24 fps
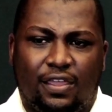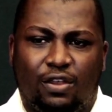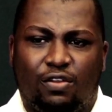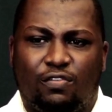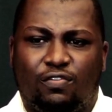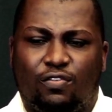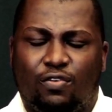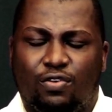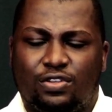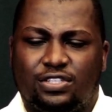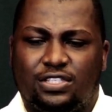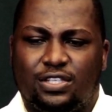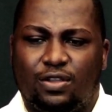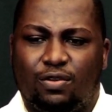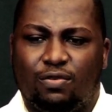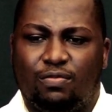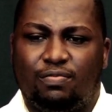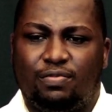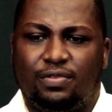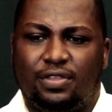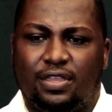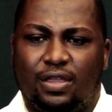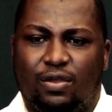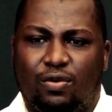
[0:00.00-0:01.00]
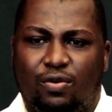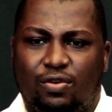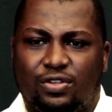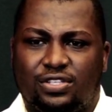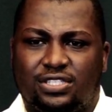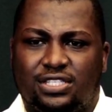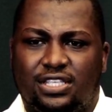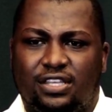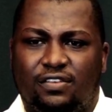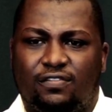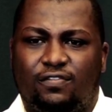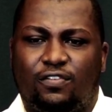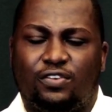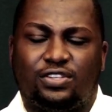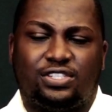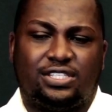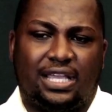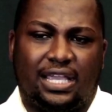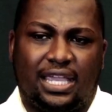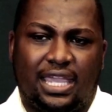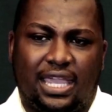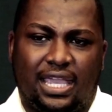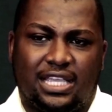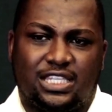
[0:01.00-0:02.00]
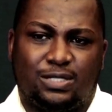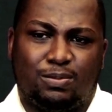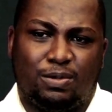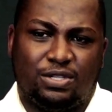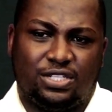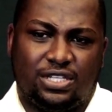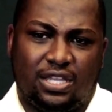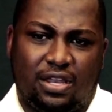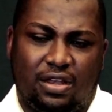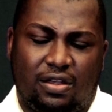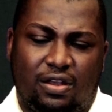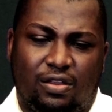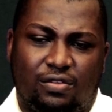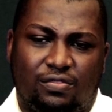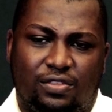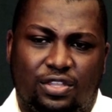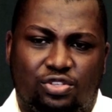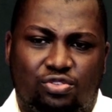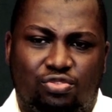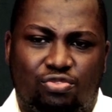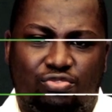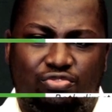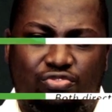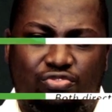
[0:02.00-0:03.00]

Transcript: Then, of course, there will be a cost in foster care, especially around the